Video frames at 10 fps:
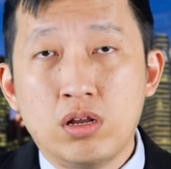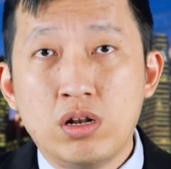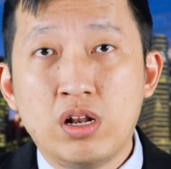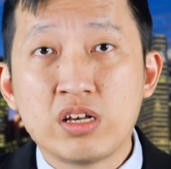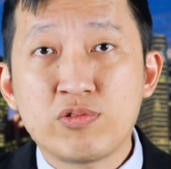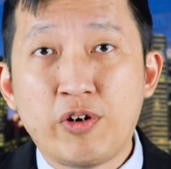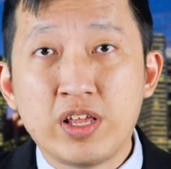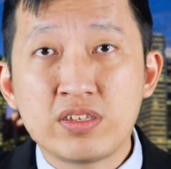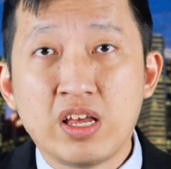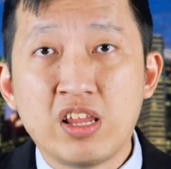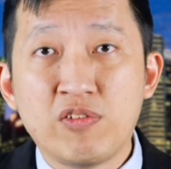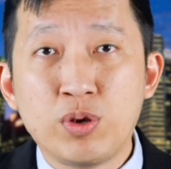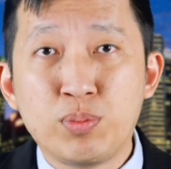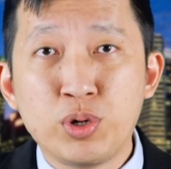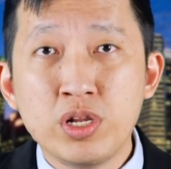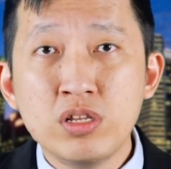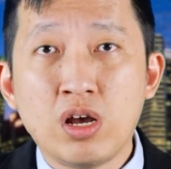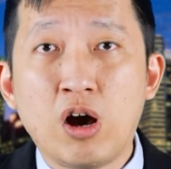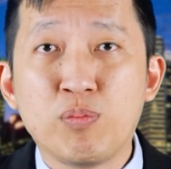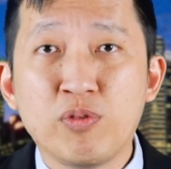Last Friday's NFP print
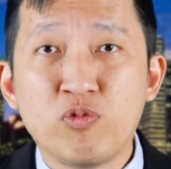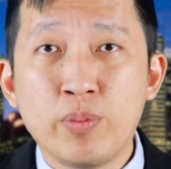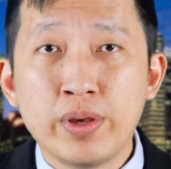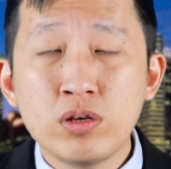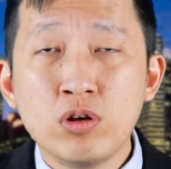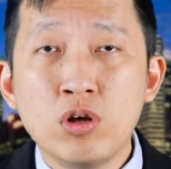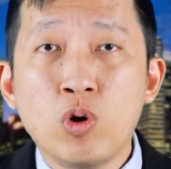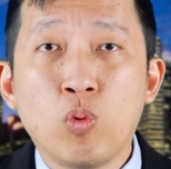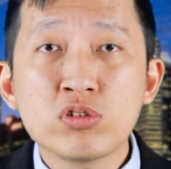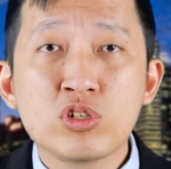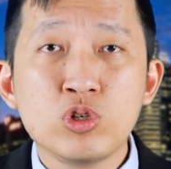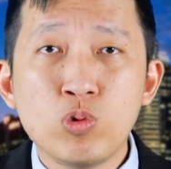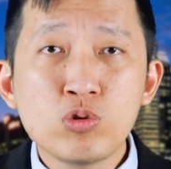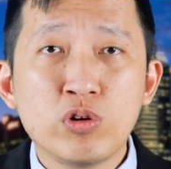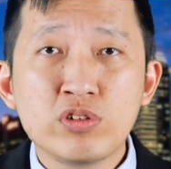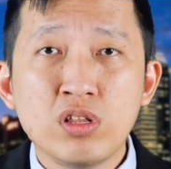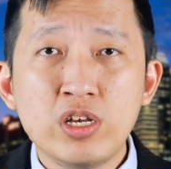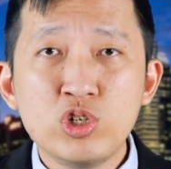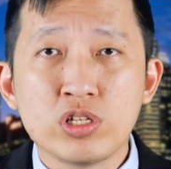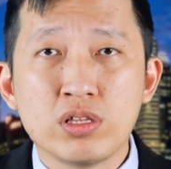outperforming was no
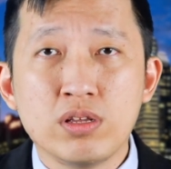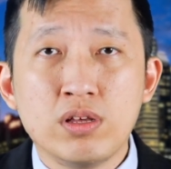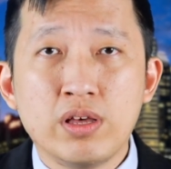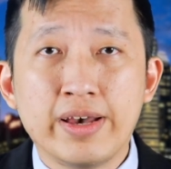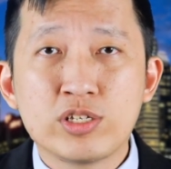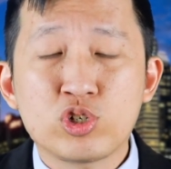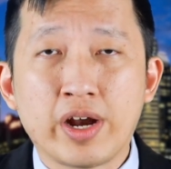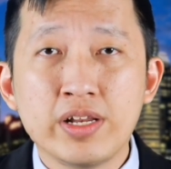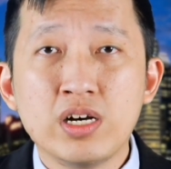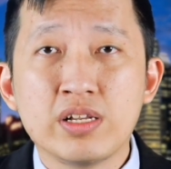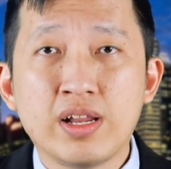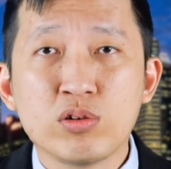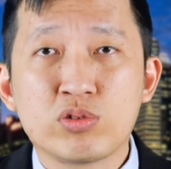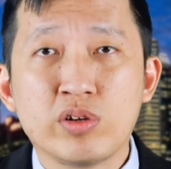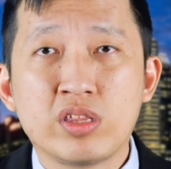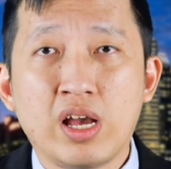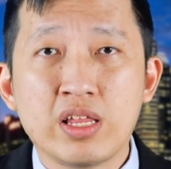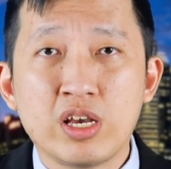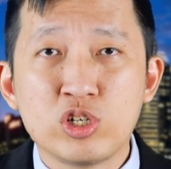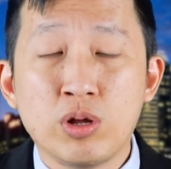consolation as China announced
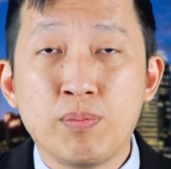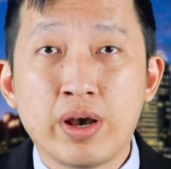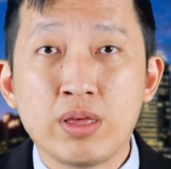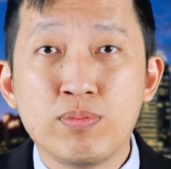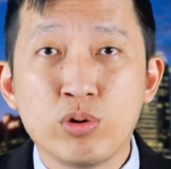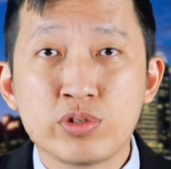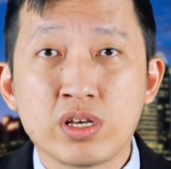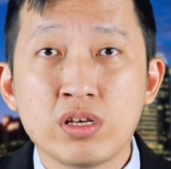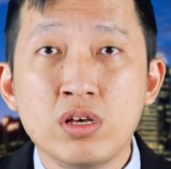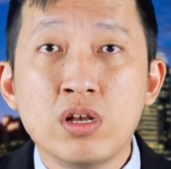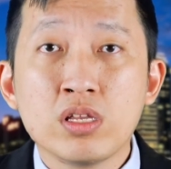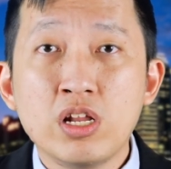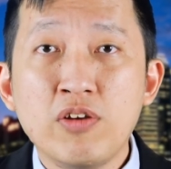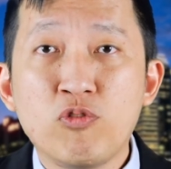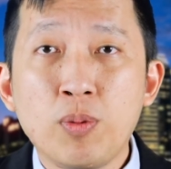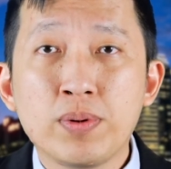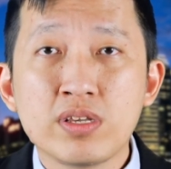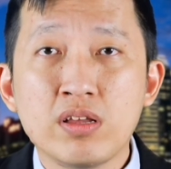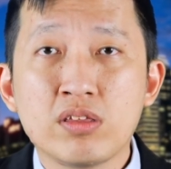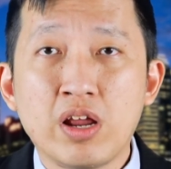retaliation by imposing
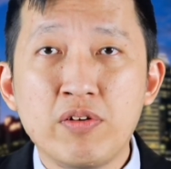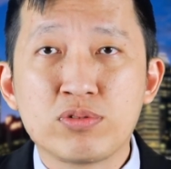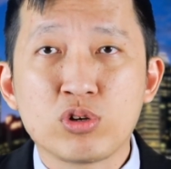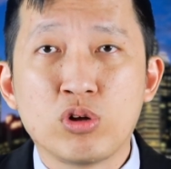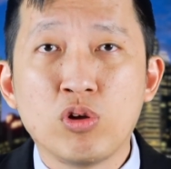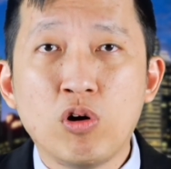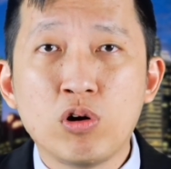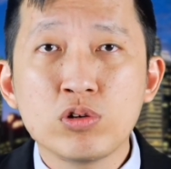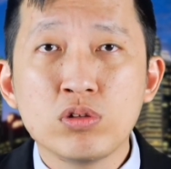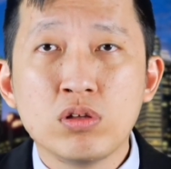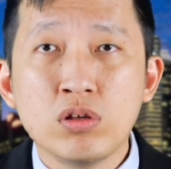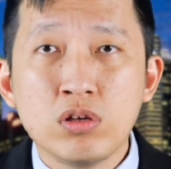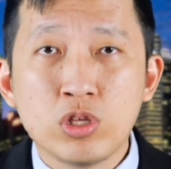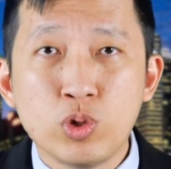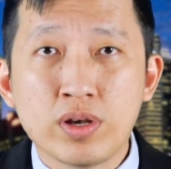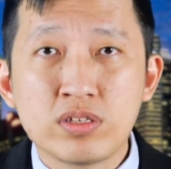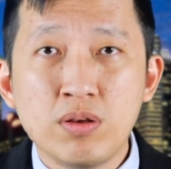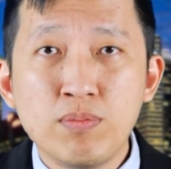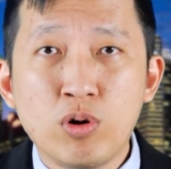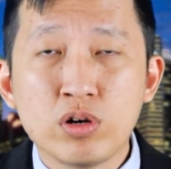34% tariffs on all US
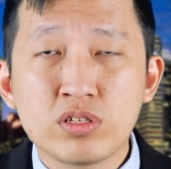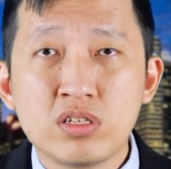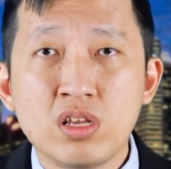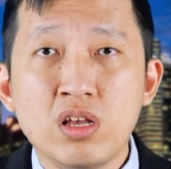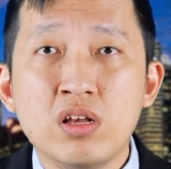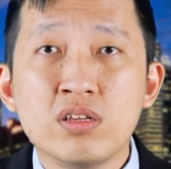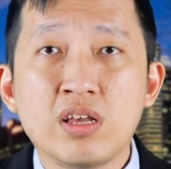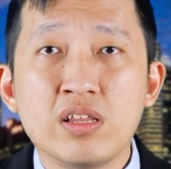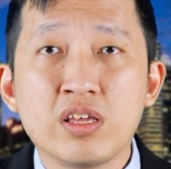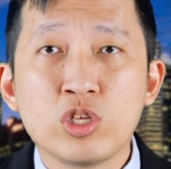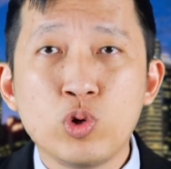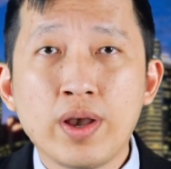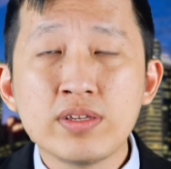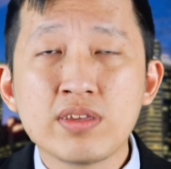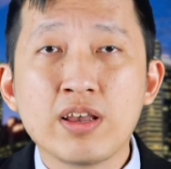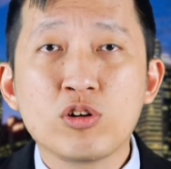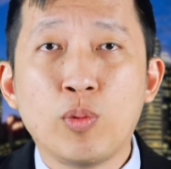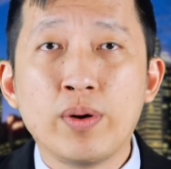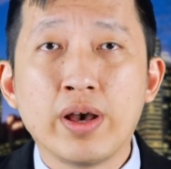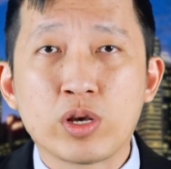imports, sending US and
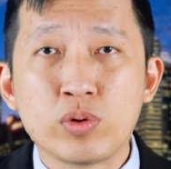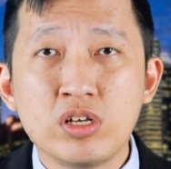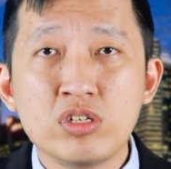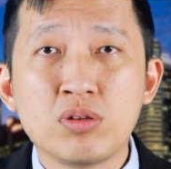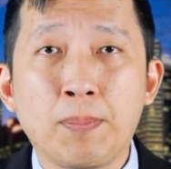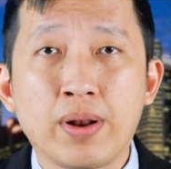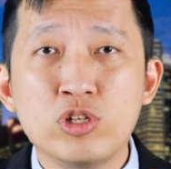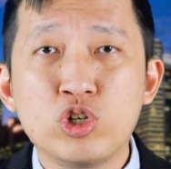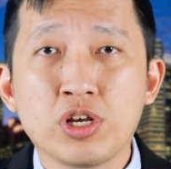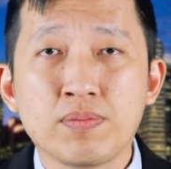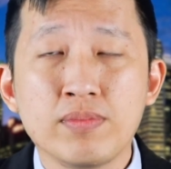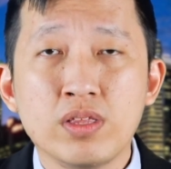global equities plunging.